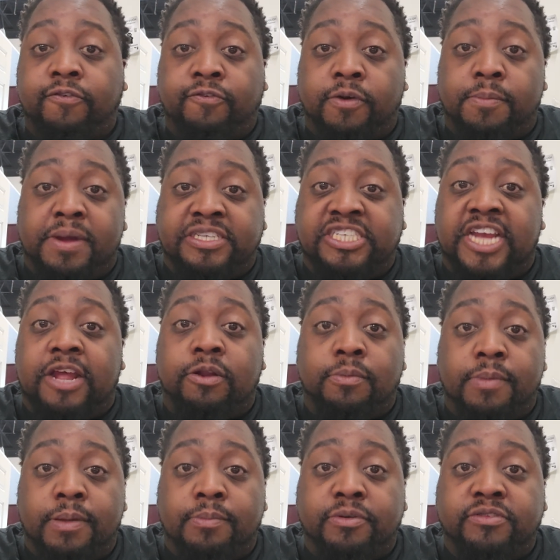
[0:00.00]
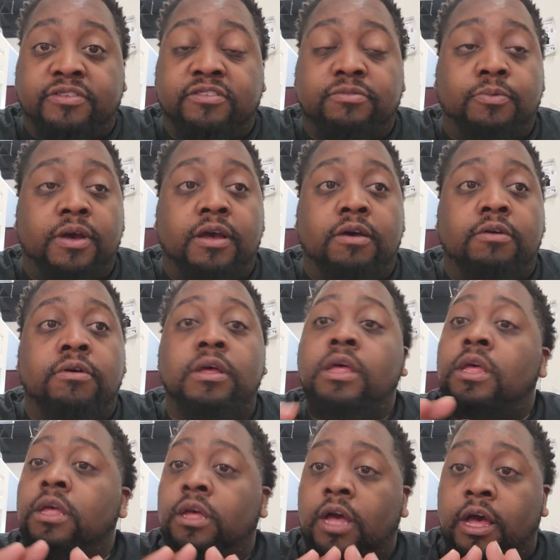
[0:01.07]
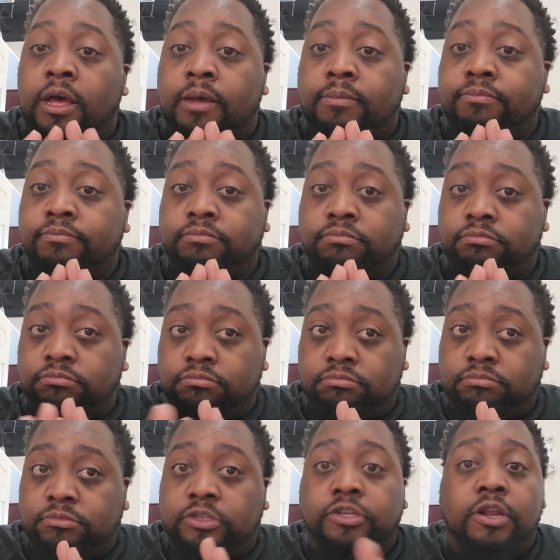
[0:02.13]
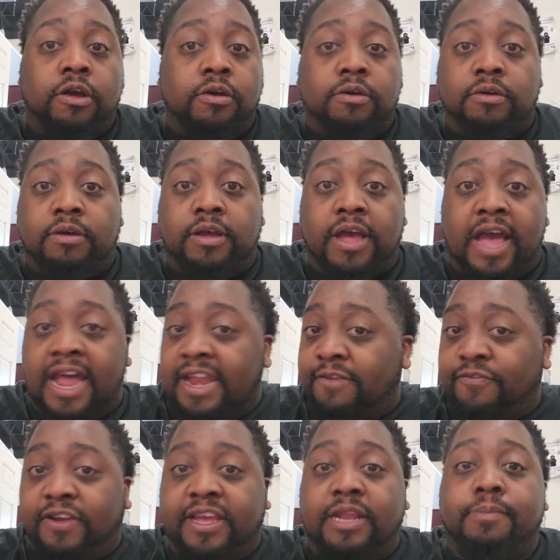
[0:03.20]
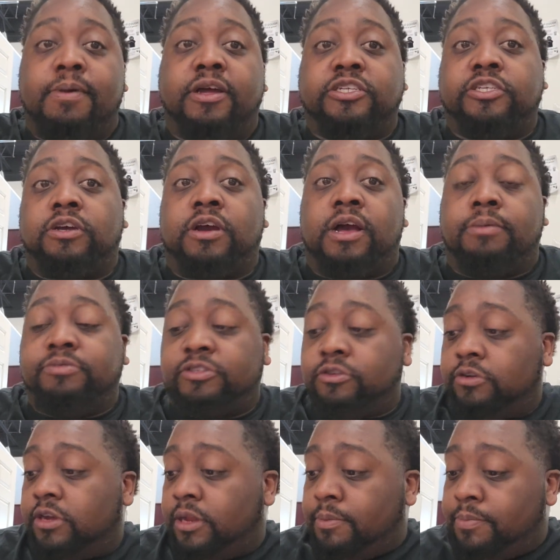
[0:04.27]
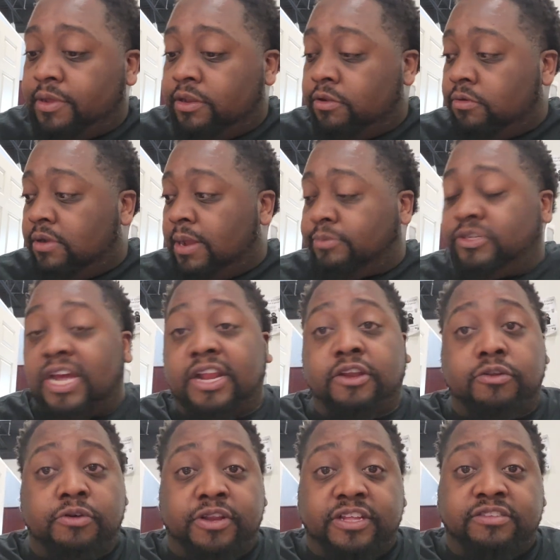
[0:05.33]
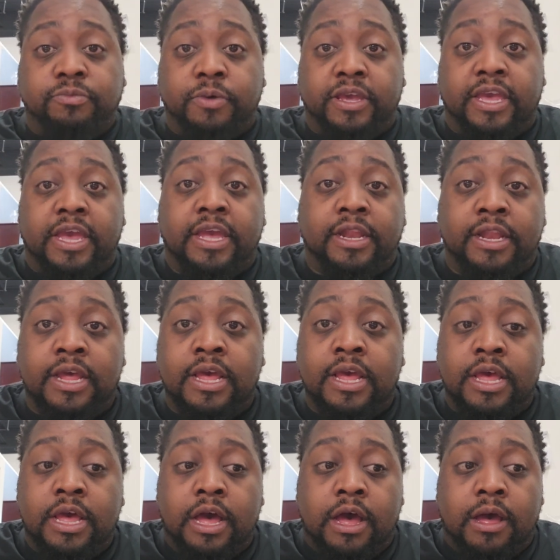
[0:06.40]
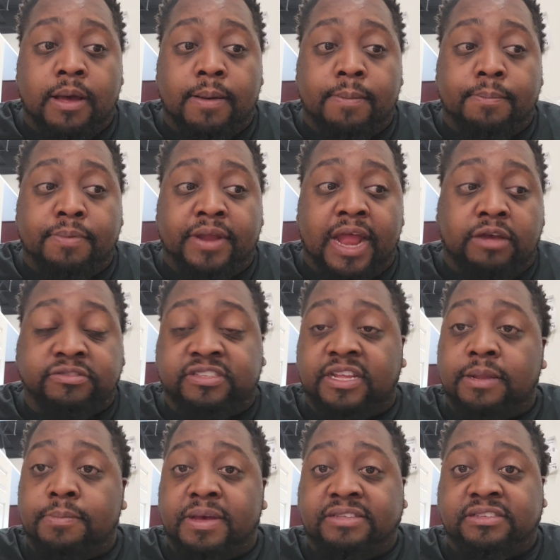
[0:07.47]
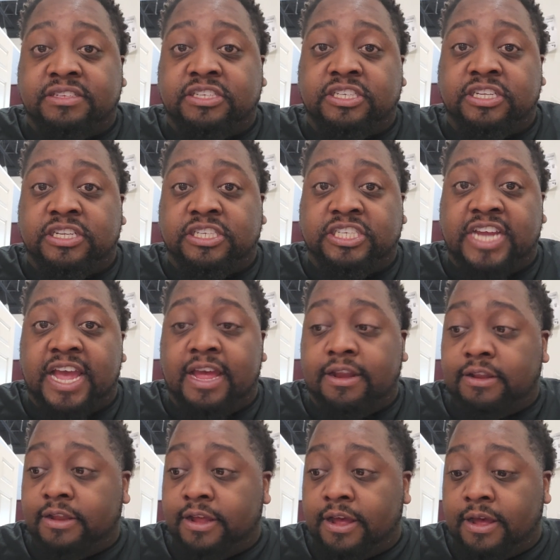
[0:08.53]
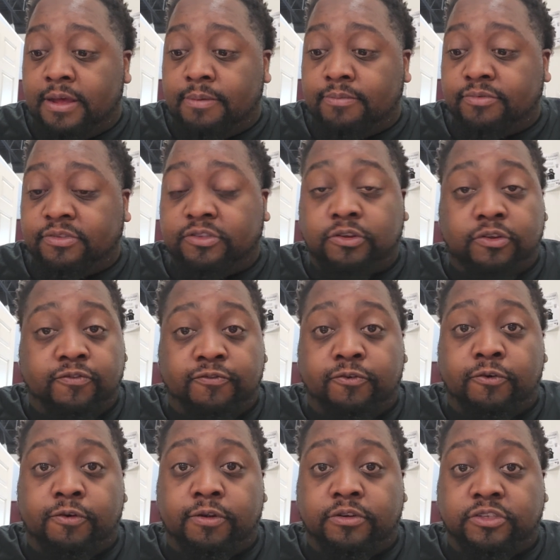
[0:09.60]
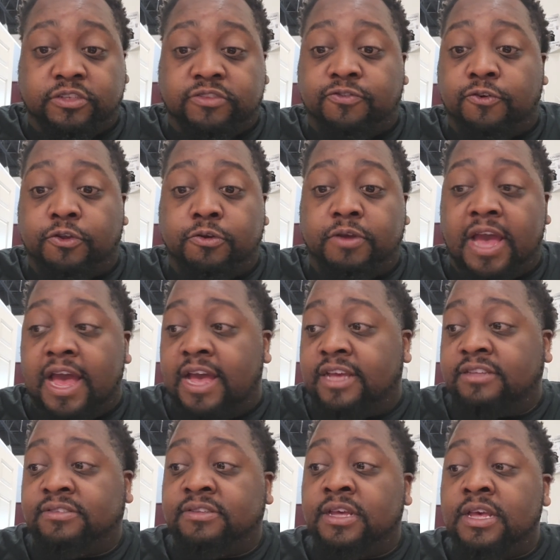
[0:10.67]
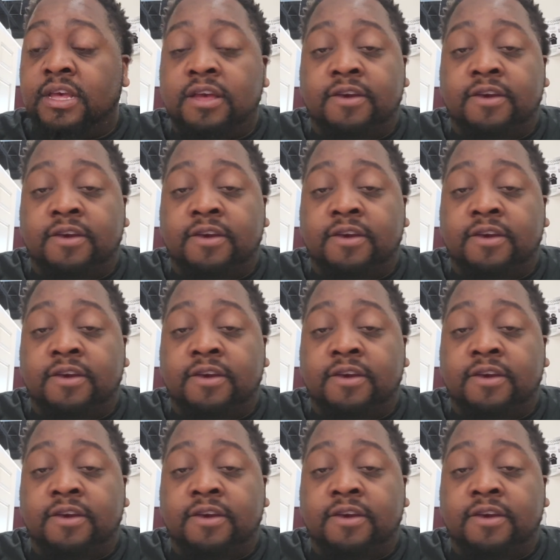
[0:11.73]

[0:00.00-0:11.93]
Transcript: for my channel members as well, you know, I didn't forget about y'all. I'm still going to be doing, I'm trying to do it this weekend, but I'll send a message in the chat for you guys,